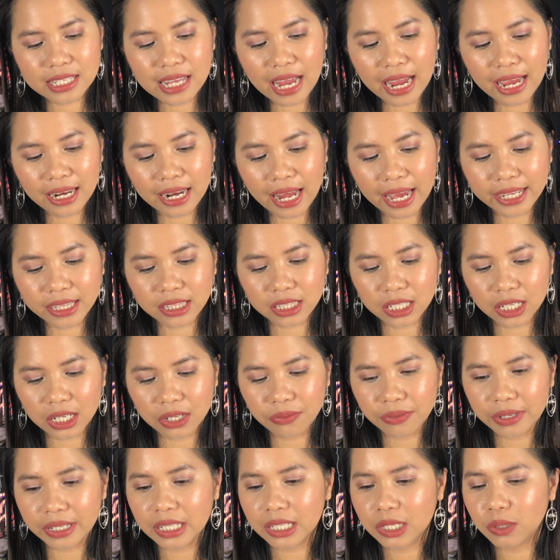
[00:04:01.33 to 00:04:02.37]
highlighter
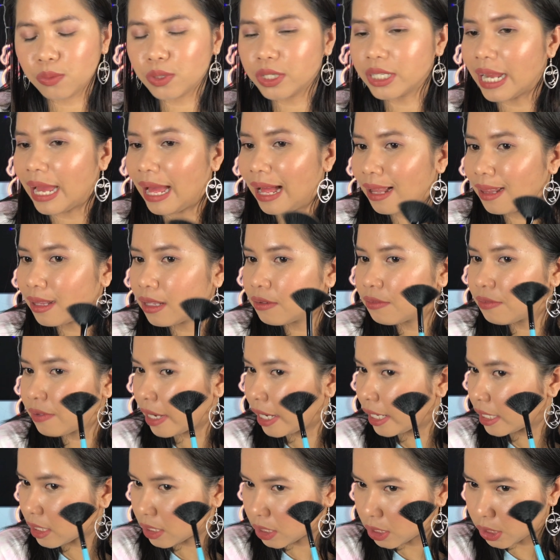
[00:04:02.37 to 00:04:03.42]
really would
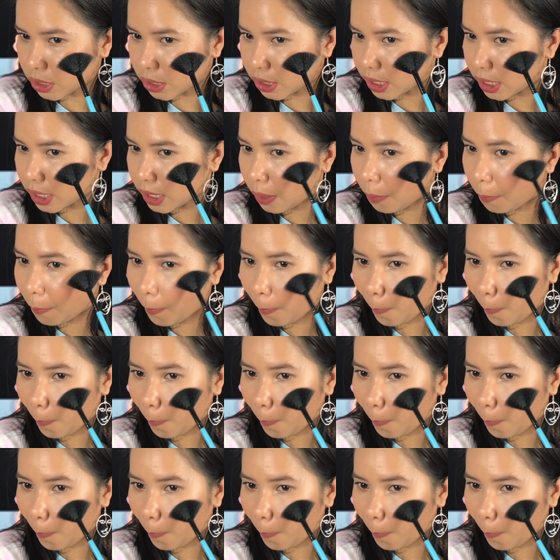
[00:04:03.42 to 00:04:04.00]
elevate your